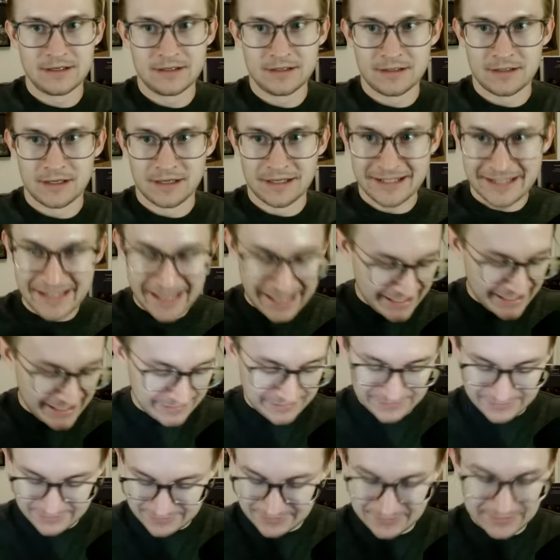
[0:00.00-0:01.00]

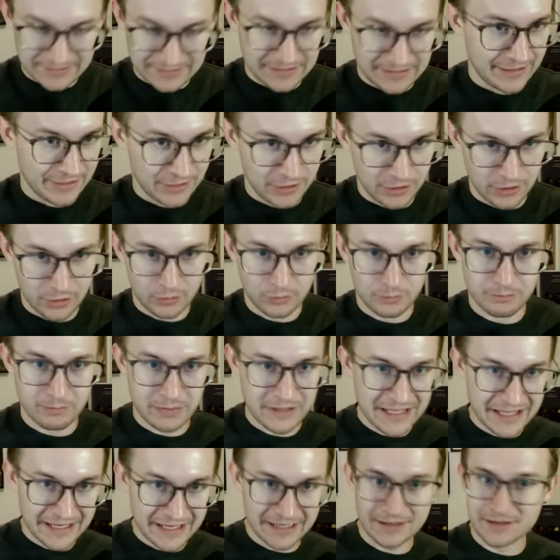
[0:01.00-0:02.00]
Again, I know
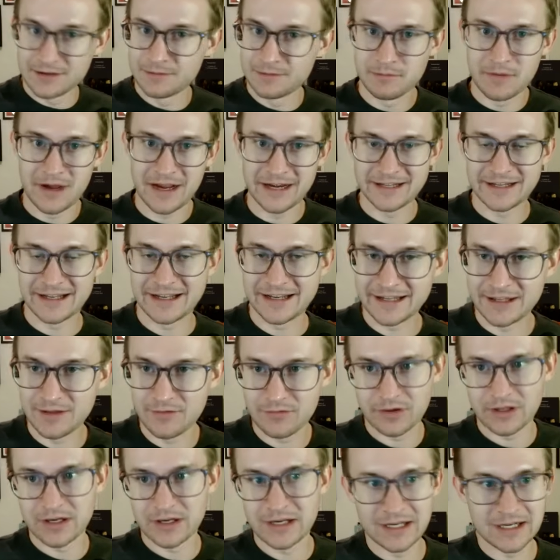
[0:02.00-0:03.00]
big might not
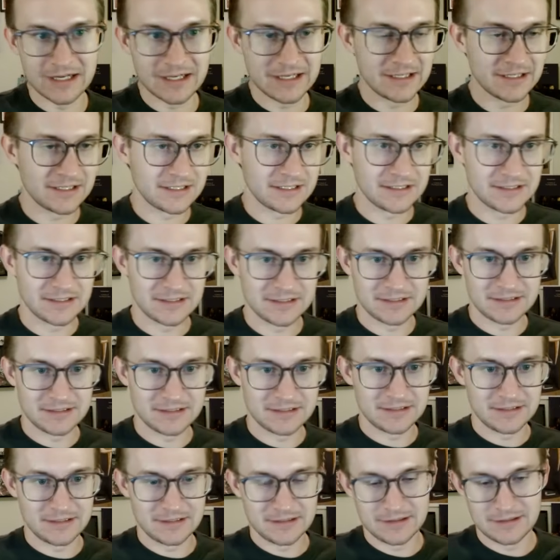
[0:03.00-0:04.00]
even
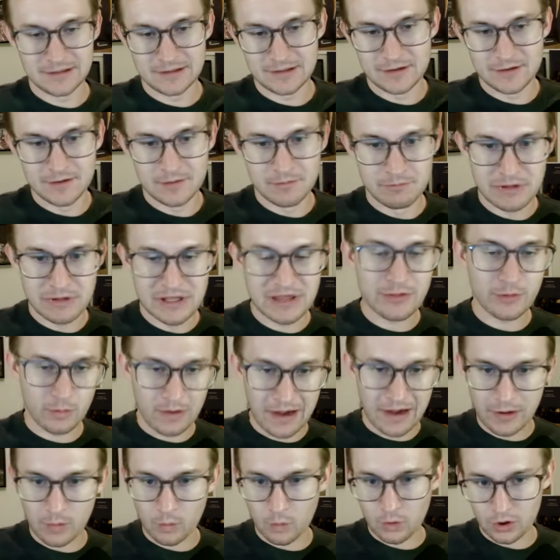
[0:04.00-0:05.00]
be the
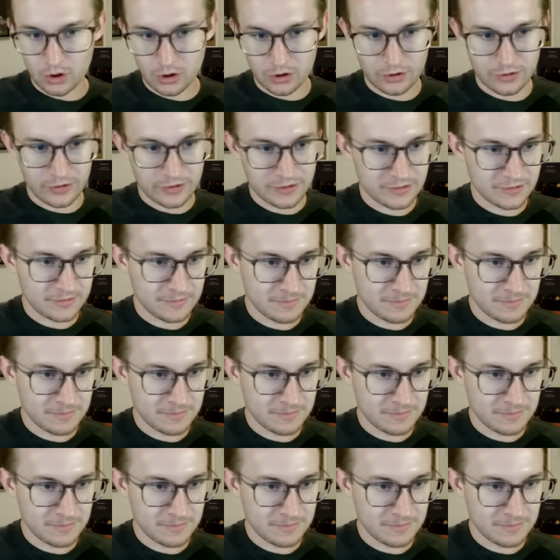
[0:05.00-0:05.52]
right word.